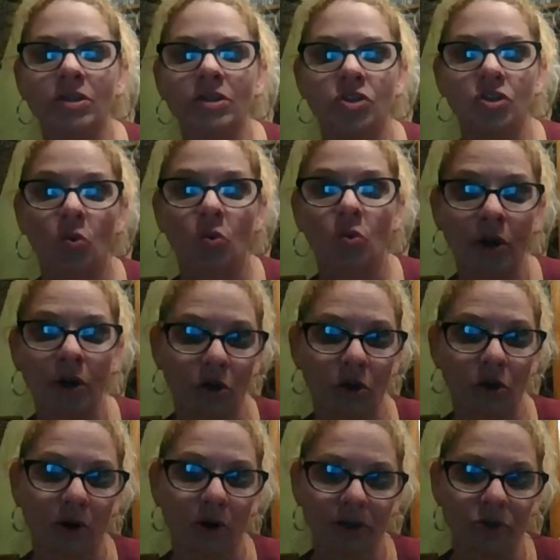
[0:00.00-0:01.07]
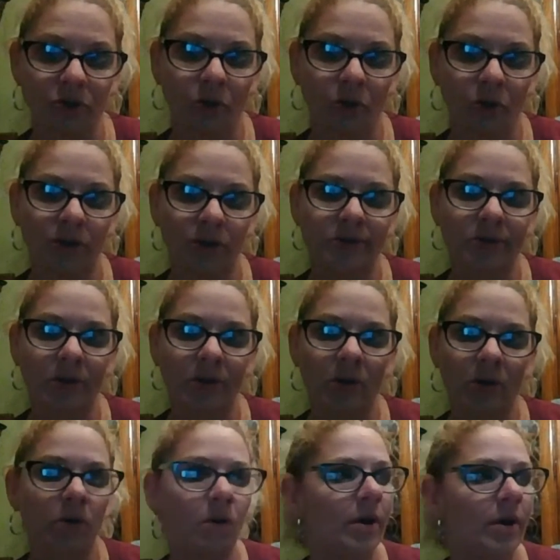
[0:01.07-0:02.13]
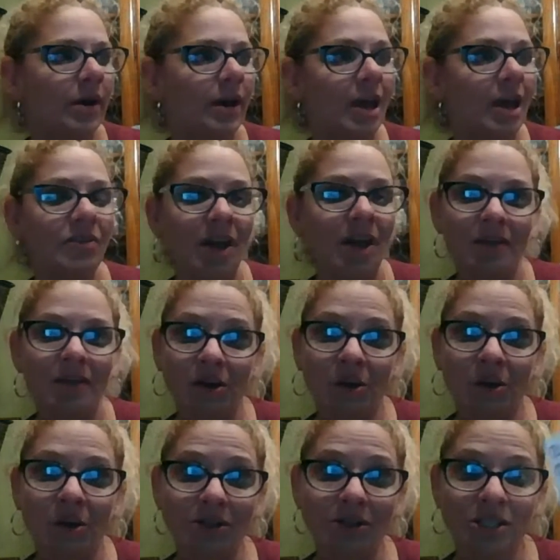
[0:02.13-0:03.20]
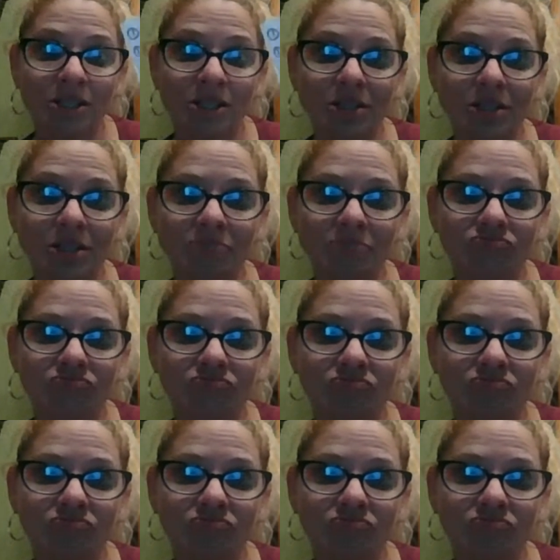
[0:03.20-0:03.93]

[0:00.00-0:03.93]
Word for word: to what you're working towards. So if you have any questions,